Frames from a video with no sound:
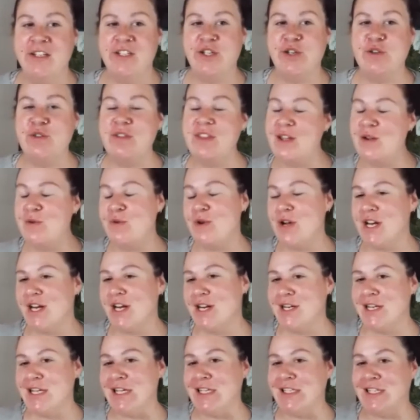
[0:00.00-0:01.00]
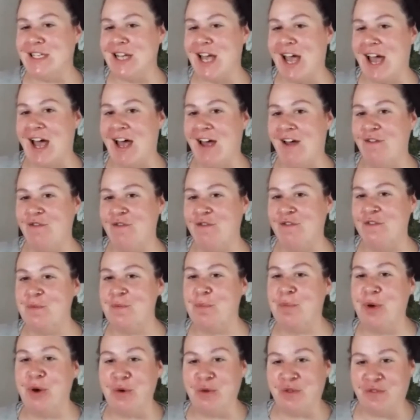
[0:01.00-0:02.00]
Do you think we're going to need to have
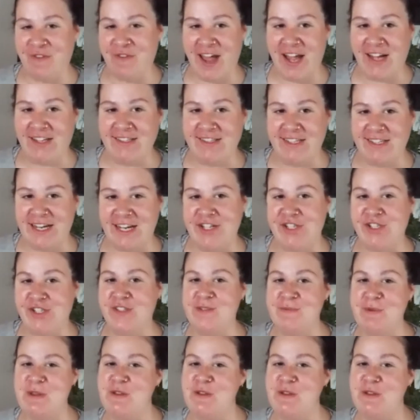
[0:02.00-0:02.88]
both vaccinations,